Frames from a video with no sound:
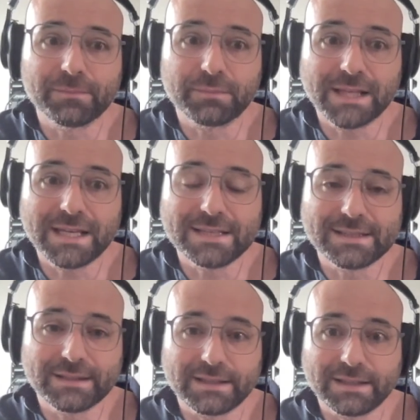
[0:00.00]

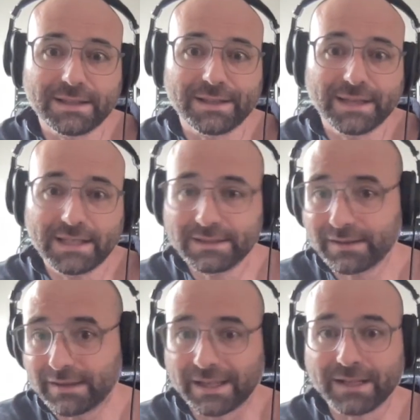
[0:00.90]
please hit
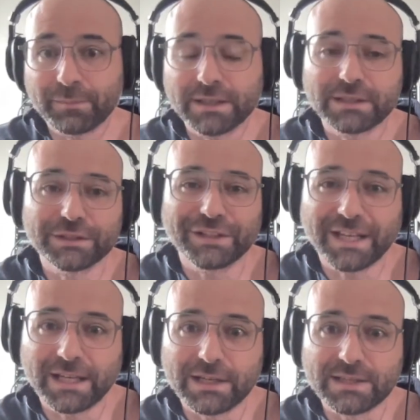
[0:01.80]
the like button
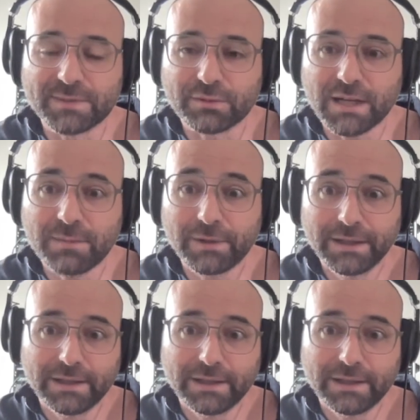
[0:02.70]
and subscribe,